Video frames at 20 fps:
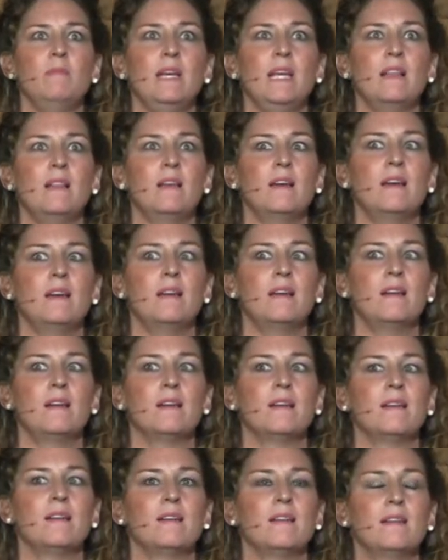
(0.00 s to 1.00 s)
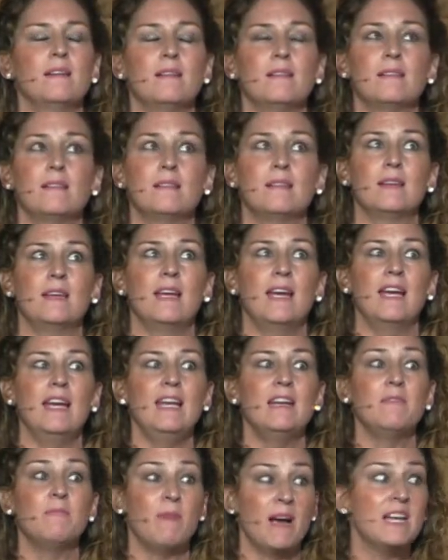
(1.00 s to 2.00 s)
me like right. okay.
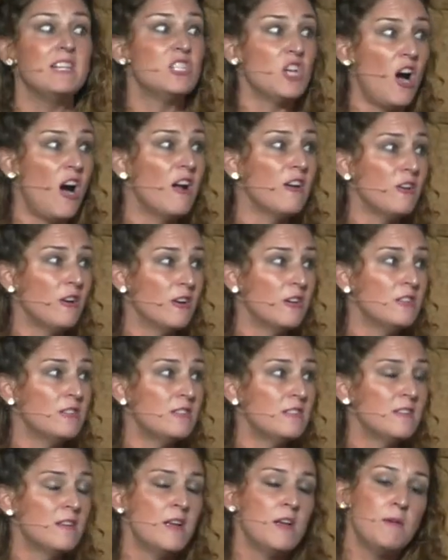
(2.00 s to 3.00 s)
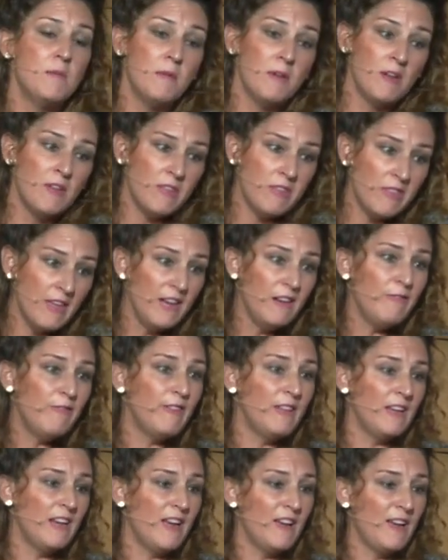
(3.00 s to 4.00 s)
And my daughters yeah
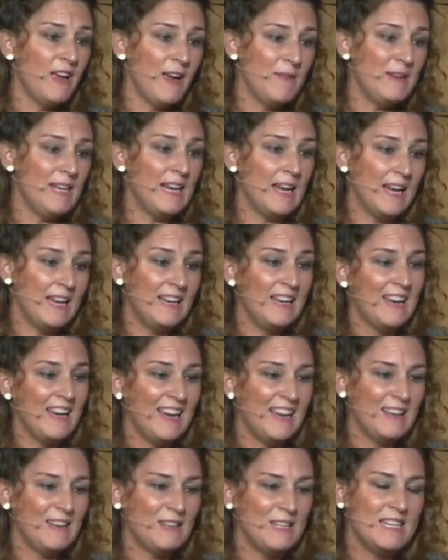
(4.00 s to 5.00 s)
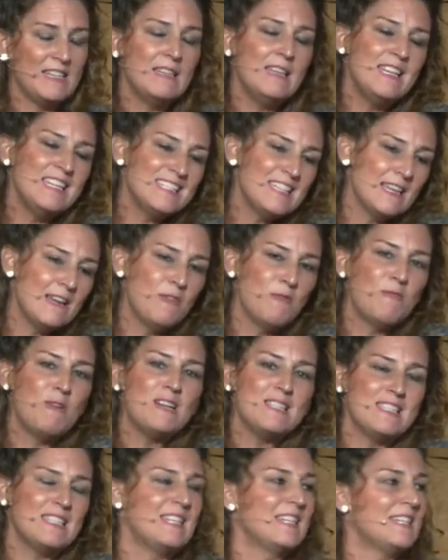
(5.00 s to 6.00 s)
thankfully, I, I mean, I, I, it is it was an